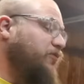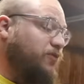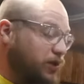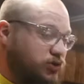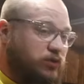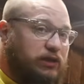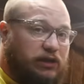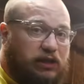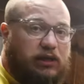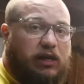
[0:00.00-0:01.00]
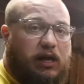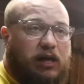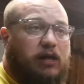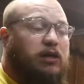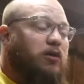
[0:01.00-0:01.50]
eventually get
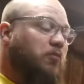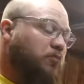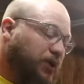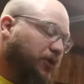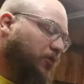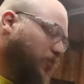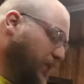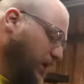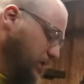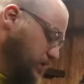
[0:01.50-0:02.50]
a better braking